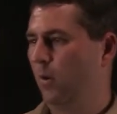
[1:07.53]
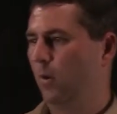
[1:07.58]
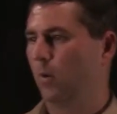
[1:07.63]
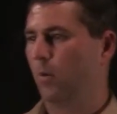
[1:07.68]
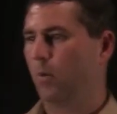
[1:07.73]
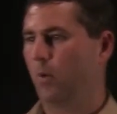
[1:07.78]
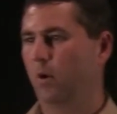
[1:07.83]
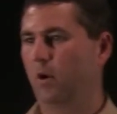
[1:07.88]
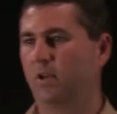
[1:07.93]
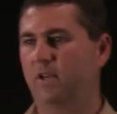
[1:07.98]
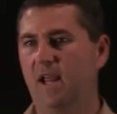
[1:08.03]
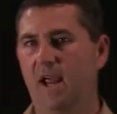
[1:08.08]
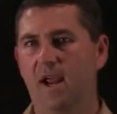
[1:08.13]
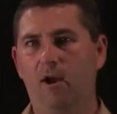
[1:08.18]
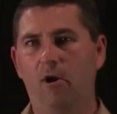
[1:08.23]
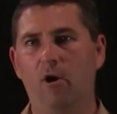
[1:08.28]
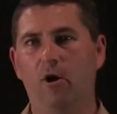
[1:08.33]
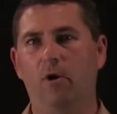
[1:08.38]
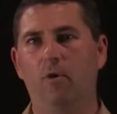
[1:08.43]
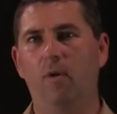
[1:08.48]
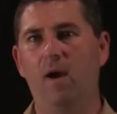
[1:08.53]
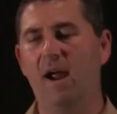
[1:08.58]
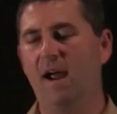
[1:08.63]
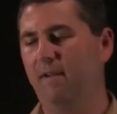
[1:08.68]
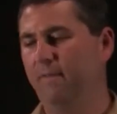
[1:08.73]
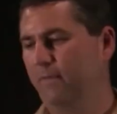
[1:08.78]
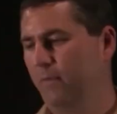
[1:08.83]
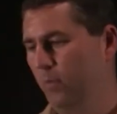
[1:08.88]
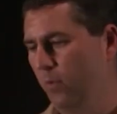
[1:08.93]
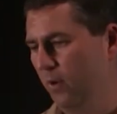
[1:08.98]
we're going to take our
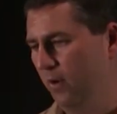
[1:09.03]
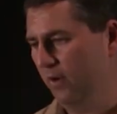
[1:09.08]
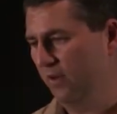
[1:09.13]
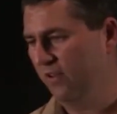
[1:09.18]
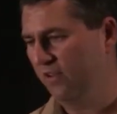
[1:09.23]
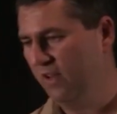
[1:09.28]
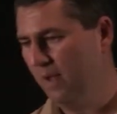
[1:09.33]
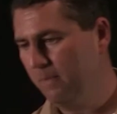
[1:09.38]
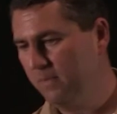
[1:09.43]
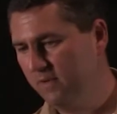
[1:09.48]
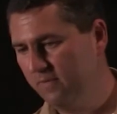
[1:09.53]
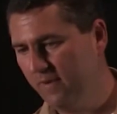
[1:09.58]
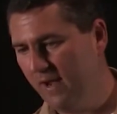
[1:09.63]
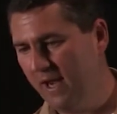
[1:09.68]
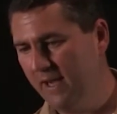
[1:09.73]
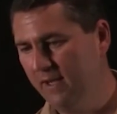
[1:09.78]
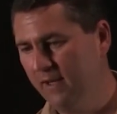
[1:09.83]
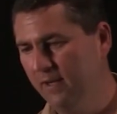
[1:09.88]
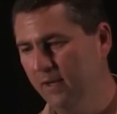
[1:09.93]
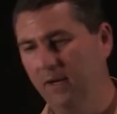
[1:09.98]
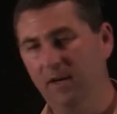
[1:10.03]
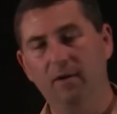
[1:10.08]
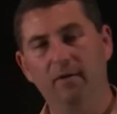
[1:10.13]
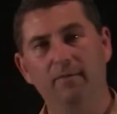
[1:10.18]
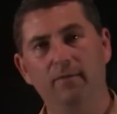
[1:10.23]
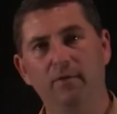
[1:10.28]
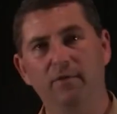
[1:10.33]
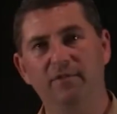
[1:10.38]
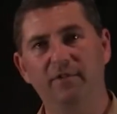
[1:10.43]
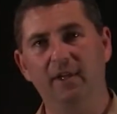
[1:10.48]
graph, we're going to subdivide into
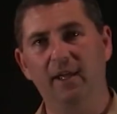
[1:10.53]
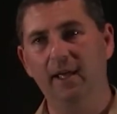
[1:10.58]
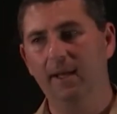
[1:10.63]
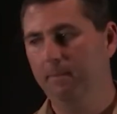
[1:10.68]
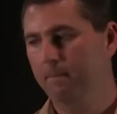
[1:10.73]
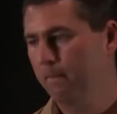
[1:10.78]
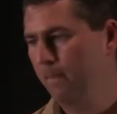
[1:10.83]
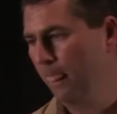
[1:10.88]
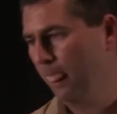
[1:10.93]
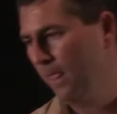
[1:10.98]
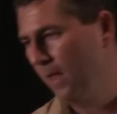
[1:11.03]
intervals again.